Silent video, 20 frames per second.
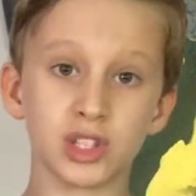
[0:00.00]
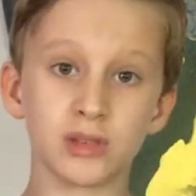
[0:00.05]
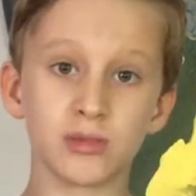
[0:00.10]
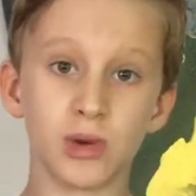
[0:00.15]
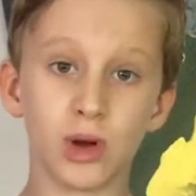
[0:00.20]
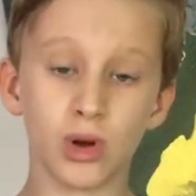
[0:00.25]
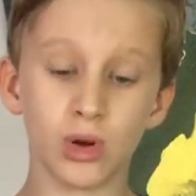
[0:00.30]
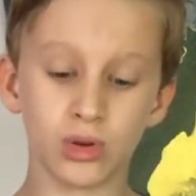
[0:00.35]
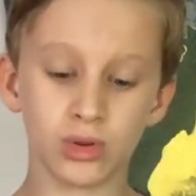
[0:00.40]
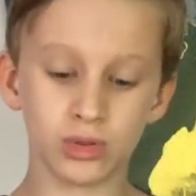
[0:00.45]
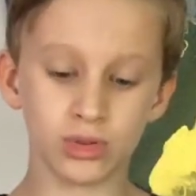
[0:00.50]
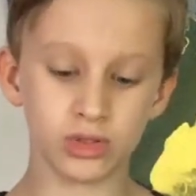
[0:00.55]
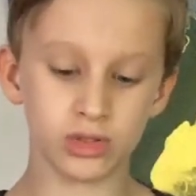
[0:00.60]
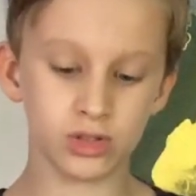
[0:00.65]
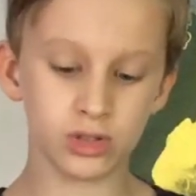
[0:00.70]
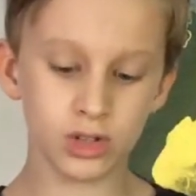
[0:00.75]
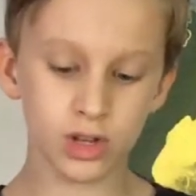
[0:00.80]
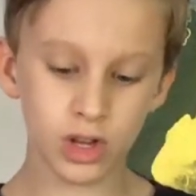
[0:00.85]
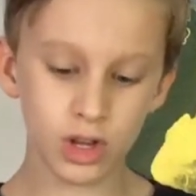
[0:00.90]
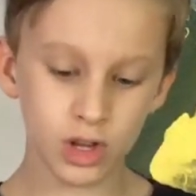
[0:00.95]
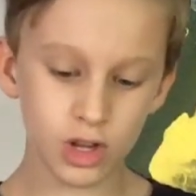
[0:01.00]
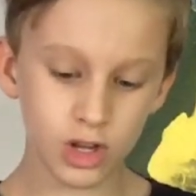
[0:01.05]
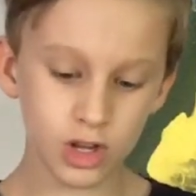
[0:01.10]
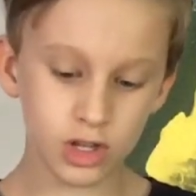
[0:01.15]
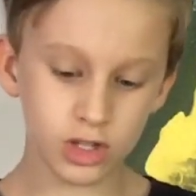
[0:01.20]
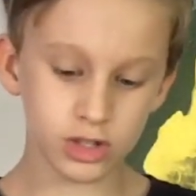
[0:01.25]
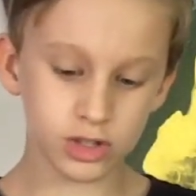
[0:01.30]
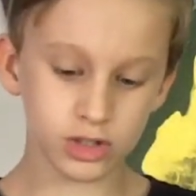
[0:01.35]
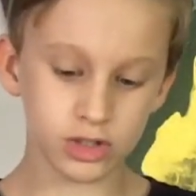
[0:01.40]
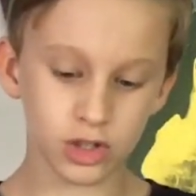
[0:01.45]
modes.
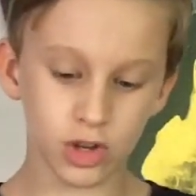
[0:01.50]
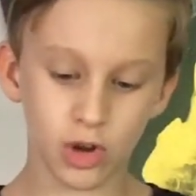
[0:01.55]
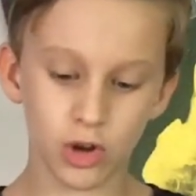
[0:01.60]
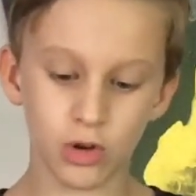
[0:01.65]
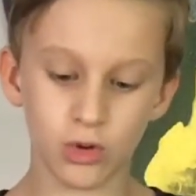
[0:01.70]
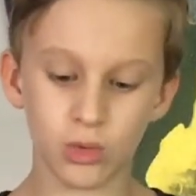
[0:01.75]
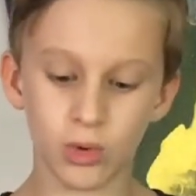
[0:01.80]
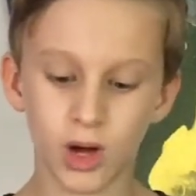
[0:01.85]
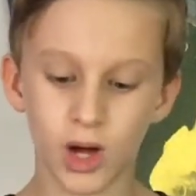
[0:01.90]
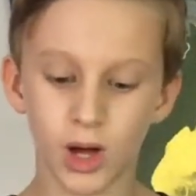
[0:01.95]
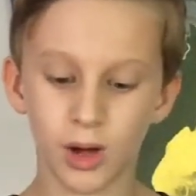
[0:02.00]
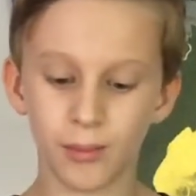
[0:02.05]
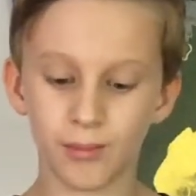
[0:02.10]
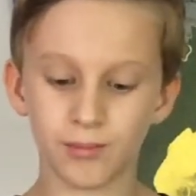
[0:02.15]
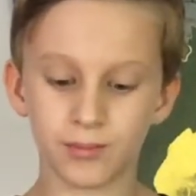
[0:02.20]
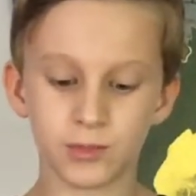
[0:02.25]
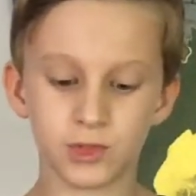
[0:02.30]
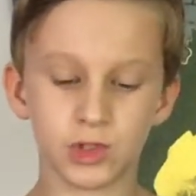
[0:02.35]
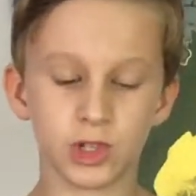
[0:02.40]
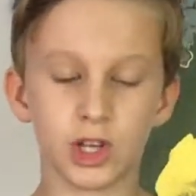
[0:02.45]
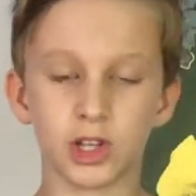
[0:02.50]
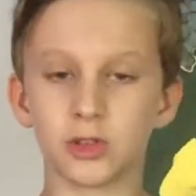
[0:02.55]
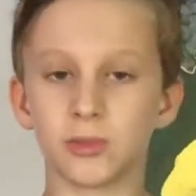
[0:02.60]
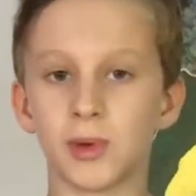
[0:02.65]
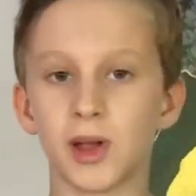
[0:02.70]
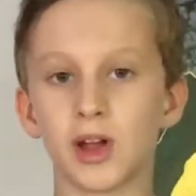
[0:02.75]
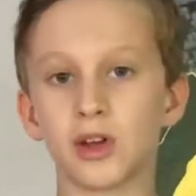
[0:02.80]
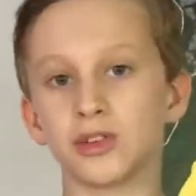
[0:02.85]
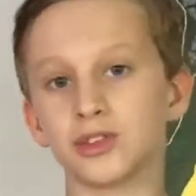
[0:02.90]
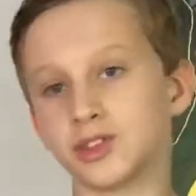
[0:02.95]
So um,
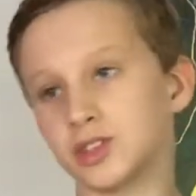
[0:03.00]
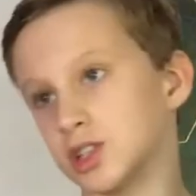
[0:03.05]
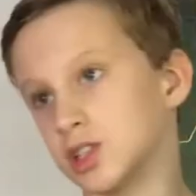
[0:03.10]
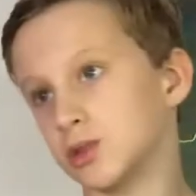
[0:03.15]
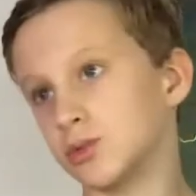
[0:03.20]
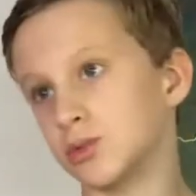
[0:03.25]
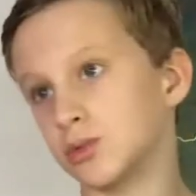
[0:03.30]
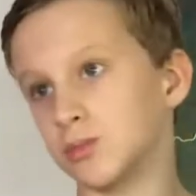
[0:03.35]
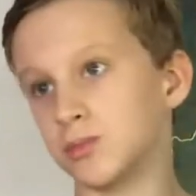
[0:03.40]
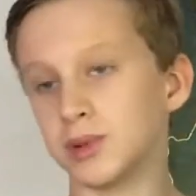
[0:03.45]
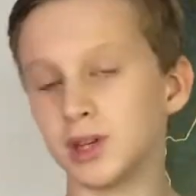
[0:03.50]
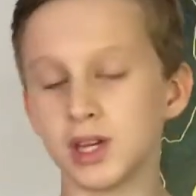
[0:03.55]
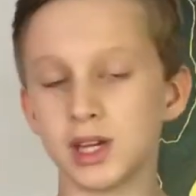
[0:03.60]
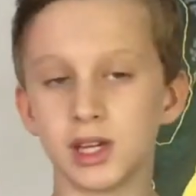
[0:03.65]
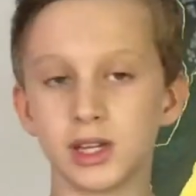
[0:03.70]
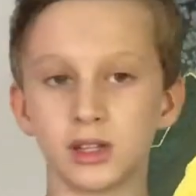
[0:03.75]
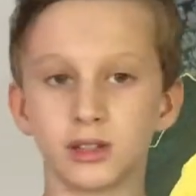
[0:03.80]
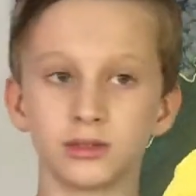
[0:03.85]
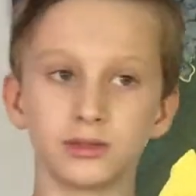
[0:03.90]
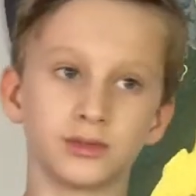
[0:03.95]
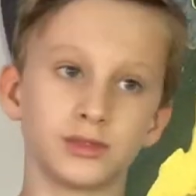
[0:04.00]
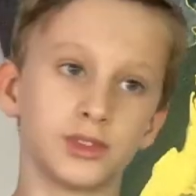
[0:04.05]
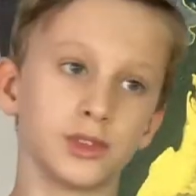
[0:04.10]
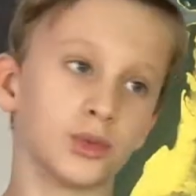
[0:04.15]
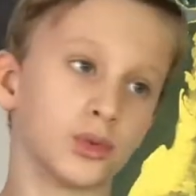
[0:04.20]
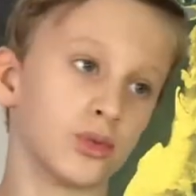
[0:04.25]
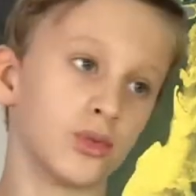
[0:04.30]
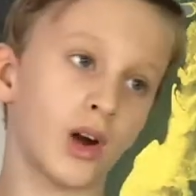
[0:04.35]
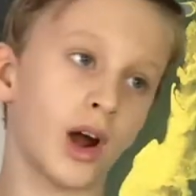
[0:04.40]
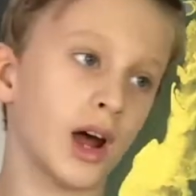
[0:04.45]
transparency would be if you
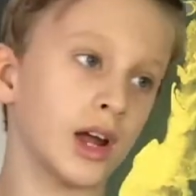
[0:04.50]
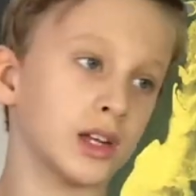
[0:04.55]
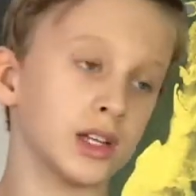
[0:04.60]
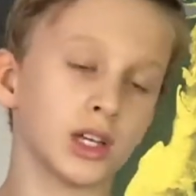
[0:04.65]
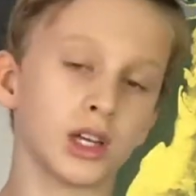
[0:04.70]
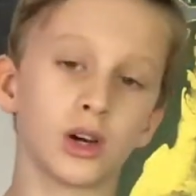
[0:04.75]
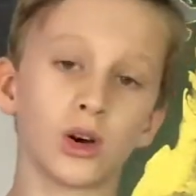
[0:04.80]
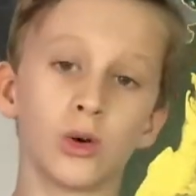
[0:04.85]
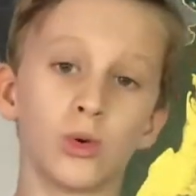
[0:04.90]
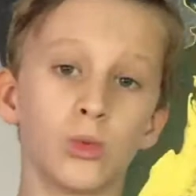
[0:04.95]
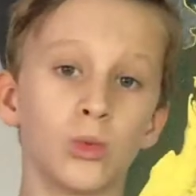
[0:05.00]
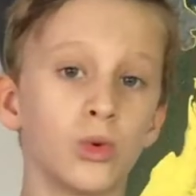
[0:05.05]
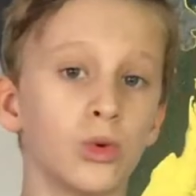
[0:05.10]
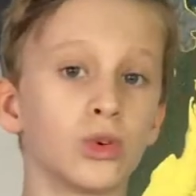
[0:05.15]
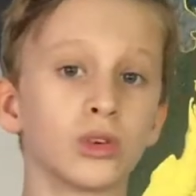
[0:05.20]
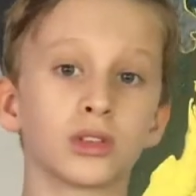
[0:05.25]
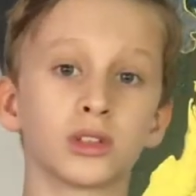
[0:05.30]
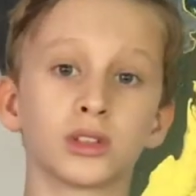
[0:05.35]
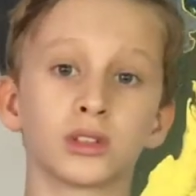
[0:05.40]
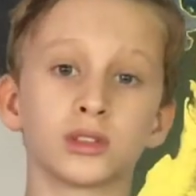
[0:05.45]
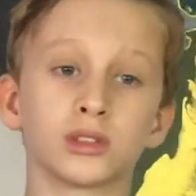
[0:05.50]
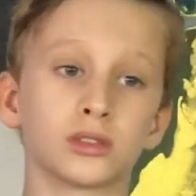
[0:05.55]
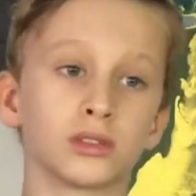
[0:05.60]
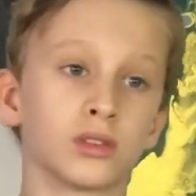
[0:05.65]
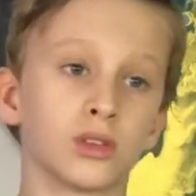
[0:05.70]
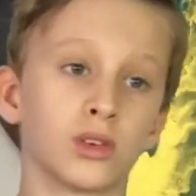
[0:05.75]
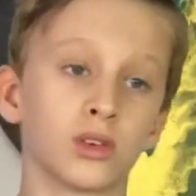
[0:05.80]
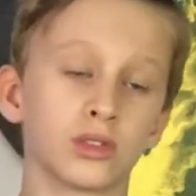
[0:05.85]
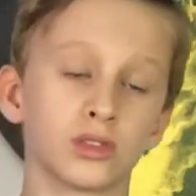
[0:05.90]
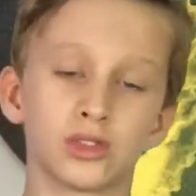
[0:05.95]
were riding or walking
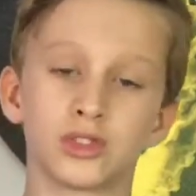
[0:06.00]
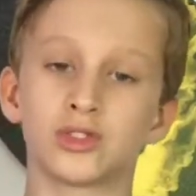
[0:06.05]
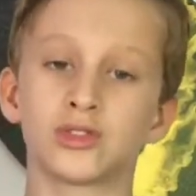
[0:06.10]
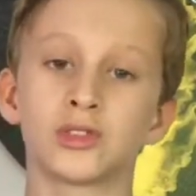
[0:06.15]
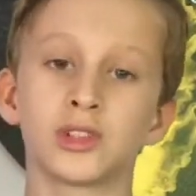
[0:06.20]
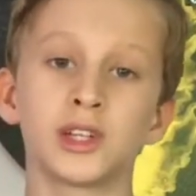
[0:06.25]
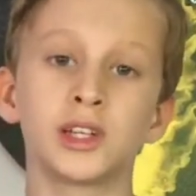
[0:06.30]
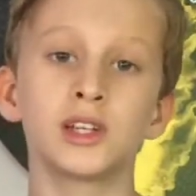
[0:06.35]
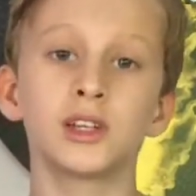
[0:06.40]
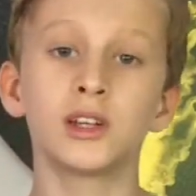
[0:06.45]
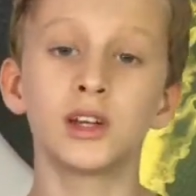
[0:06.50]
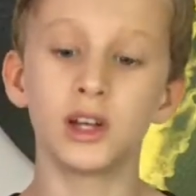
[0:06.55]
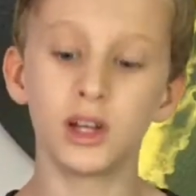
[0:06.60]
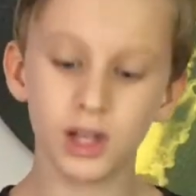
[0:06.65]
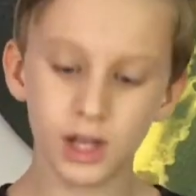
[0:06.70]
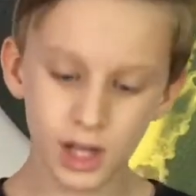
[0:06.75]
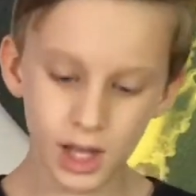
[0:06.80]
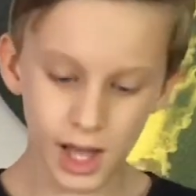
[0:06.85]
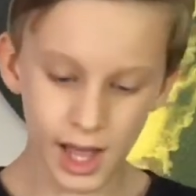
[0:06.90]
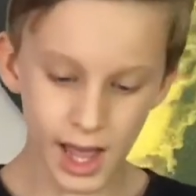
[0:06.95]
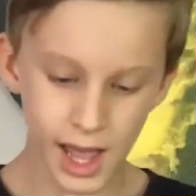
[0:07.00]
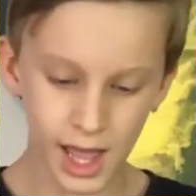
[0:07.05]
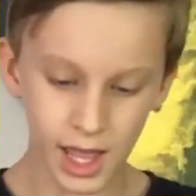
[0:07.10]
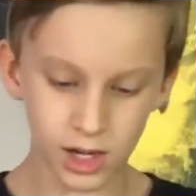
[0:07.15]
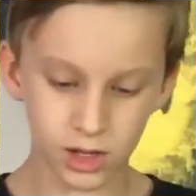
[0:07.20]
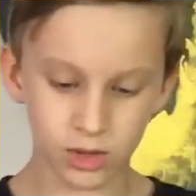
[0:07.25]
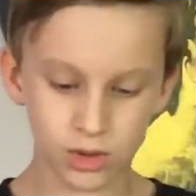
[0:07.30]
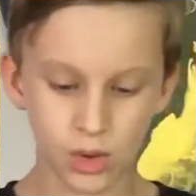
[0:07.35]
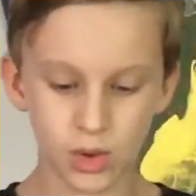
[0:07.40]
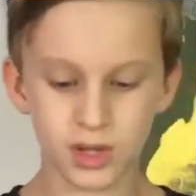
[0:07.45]
along the street,
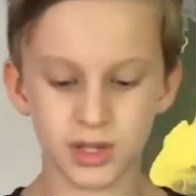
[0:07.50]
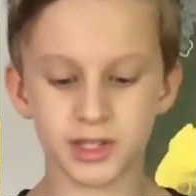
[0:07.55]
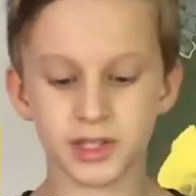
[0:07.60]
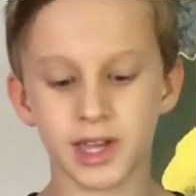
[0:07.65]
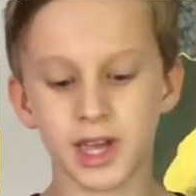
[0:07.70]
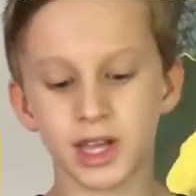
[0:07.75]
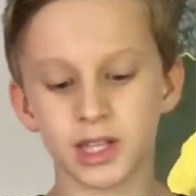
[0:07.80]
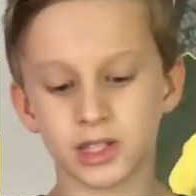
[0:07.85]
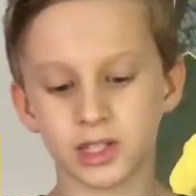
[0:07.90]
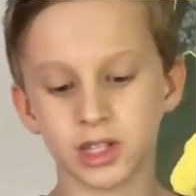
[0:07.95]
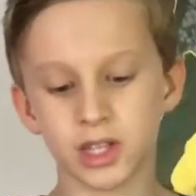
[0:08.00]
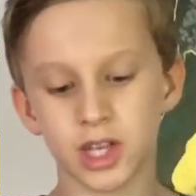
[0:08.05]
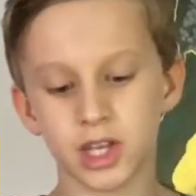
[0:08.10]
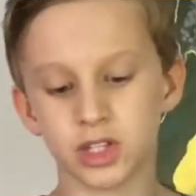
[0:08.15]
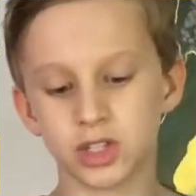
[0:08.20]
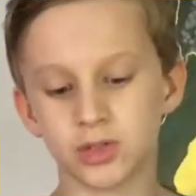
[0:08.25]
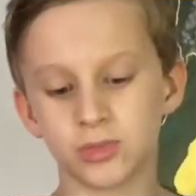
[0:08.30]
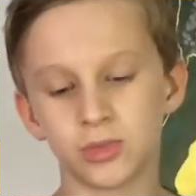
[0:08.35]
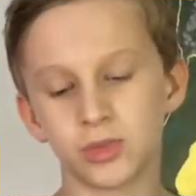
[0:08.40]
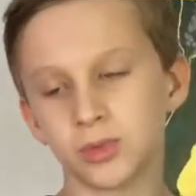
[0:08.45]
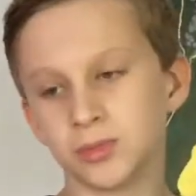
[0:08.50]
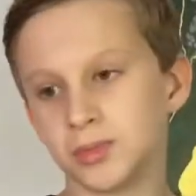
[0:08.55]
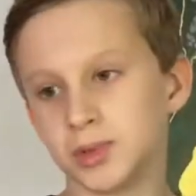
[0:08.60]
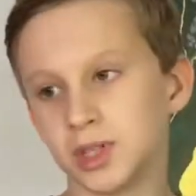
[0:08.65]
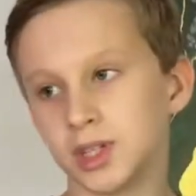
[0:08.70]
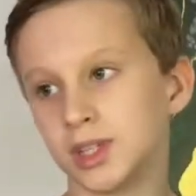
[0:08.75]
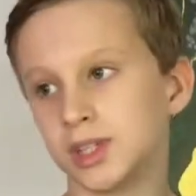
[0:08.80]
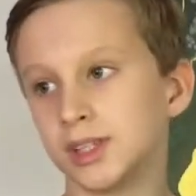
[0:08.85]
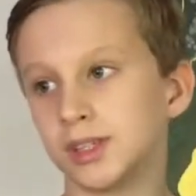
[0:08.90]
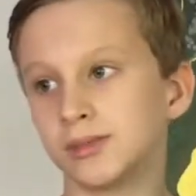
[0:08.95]
and noise cancellation would
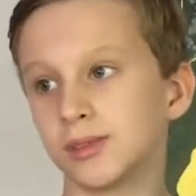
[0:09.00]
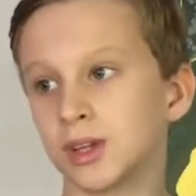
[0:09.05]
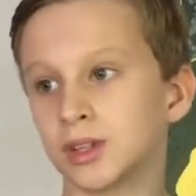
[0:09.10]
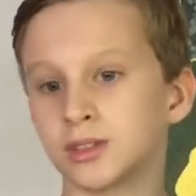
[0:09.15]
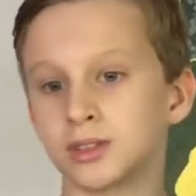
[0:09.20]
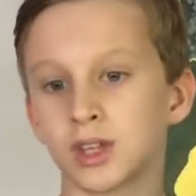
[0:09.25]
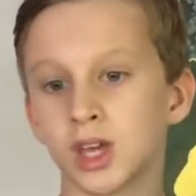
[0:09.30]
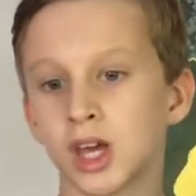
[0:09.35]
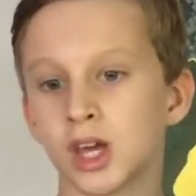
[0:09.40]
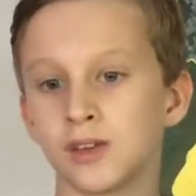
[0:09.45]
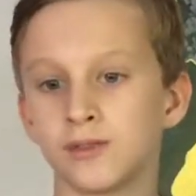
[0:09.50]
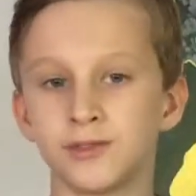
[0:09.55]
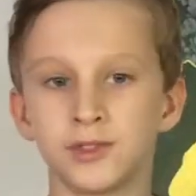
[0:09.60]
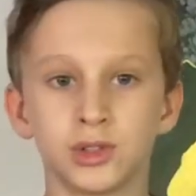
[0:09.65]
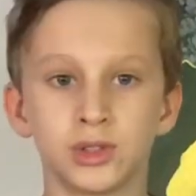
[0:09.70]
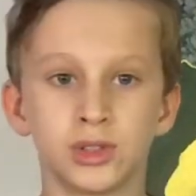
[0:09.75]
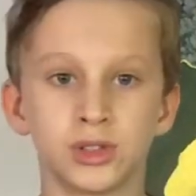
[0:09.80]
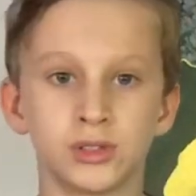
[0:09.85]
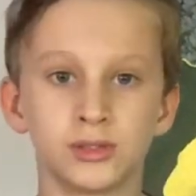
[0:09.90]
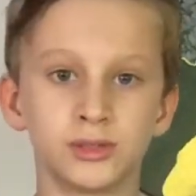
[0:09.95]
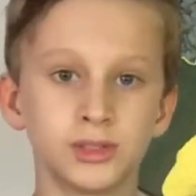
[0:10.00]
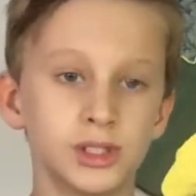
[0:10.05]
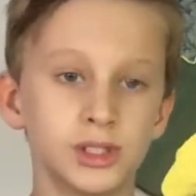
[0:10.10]
be, let's say, if you're